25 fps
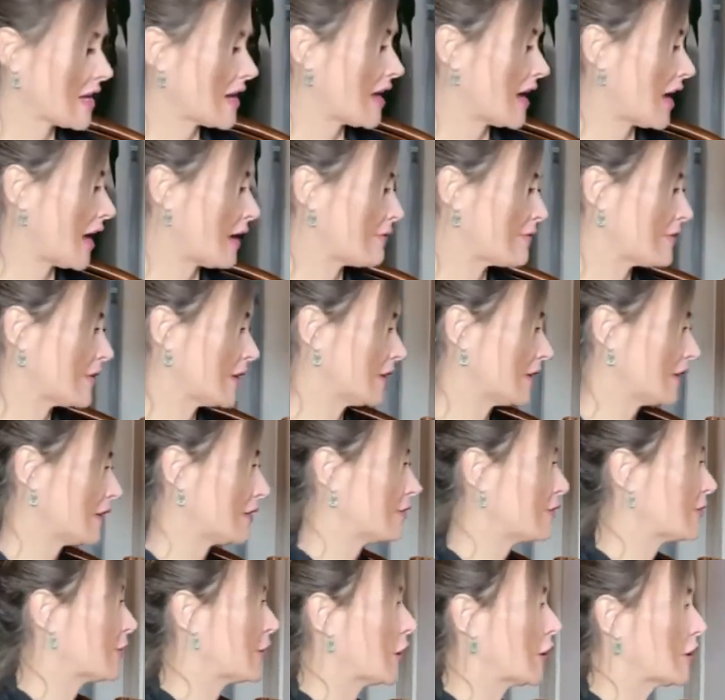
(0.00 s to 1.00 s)
I'm feeling
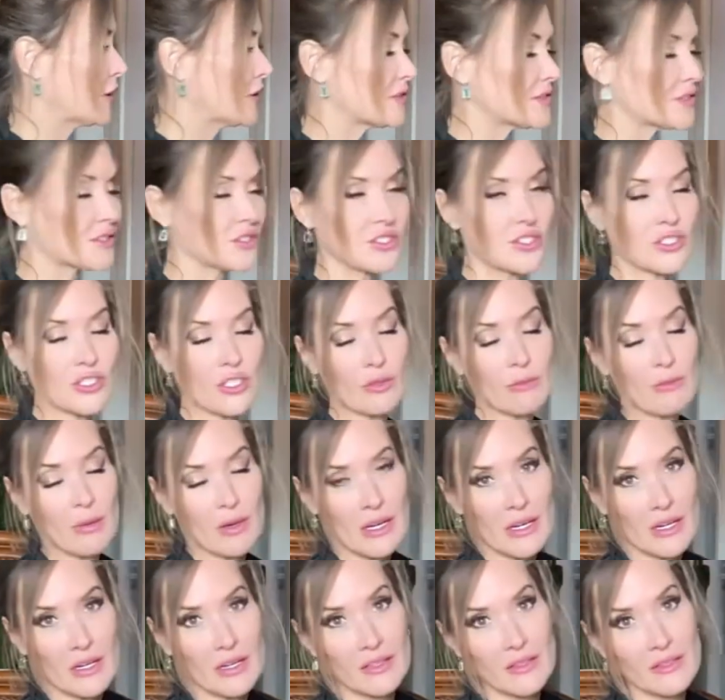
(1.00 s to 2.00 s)
first should
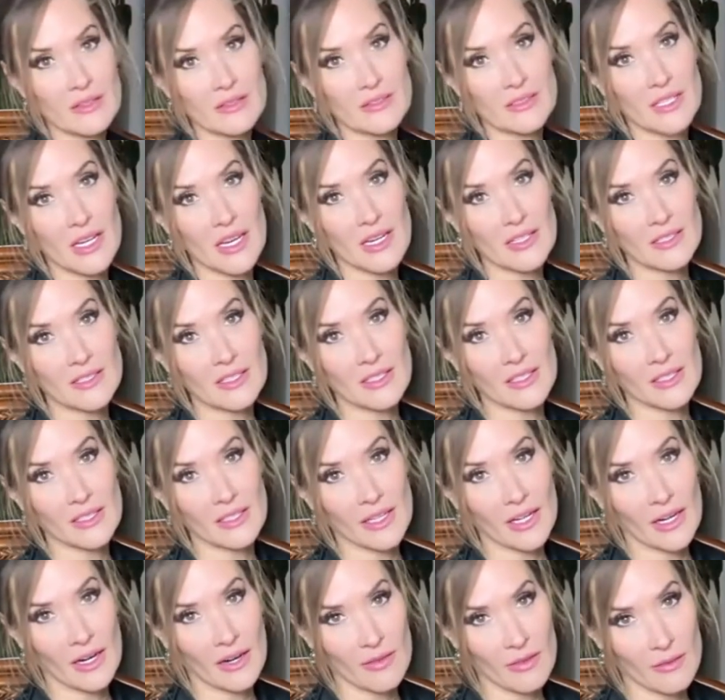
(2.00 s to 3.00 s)
be taking it
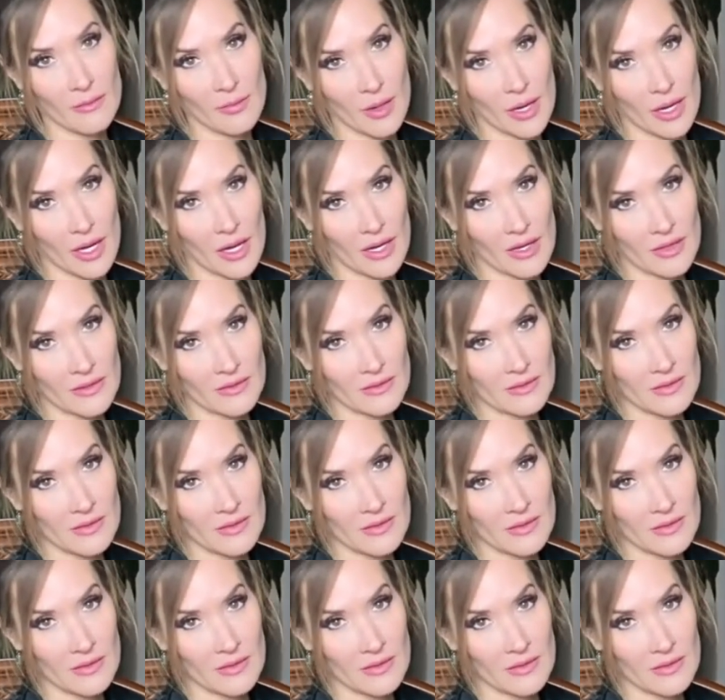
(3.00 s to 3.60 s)
out of the pot.